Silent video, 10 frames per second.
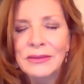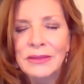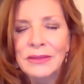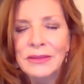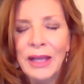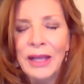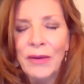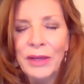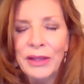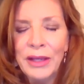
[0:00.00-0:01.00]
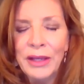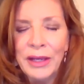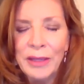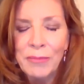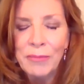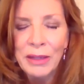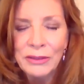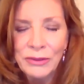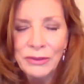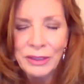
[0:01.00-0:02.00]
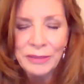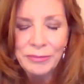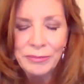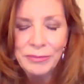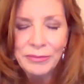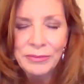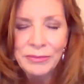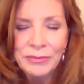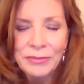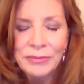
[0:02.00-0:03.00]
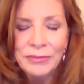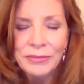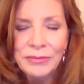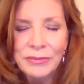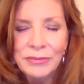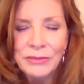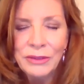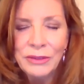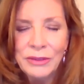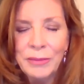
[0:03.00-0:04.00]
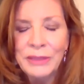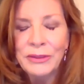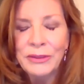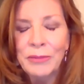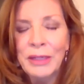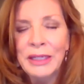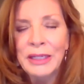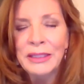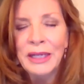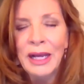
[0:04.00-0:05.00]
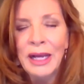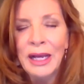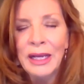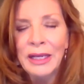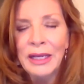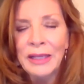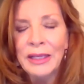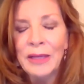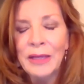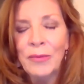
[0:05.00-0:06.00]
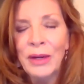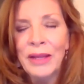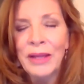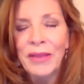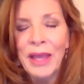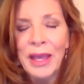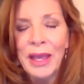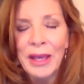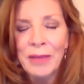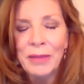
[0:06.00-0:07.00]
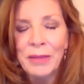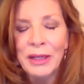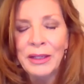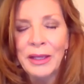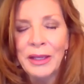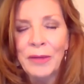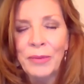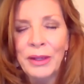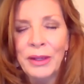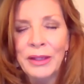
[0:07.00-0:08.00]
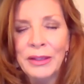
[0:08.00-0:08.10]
Allowing the I am mantra to come into your mind. I on the in-breath, am on the out-breath.